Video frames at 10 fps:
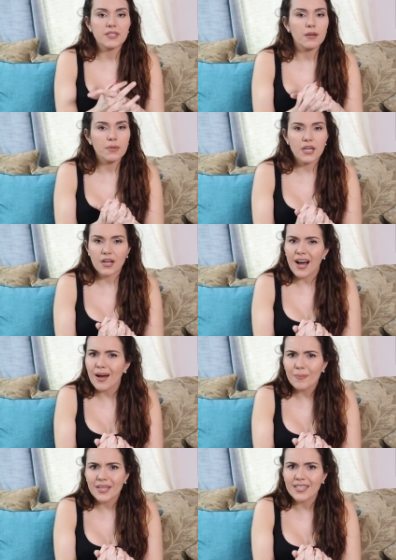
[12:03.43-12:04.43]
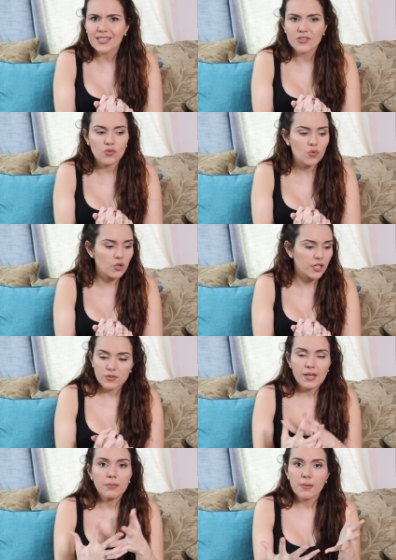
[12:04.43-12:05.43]
send me a comment
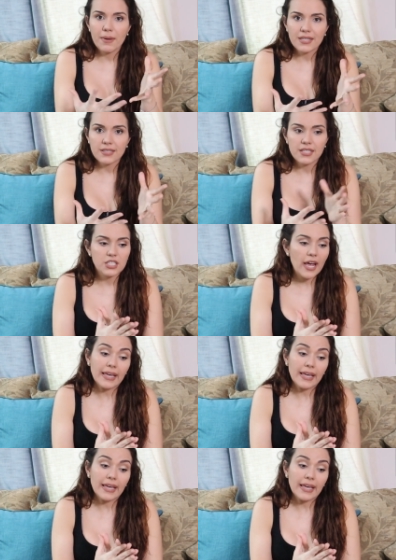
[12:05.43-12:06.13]
or send me a message.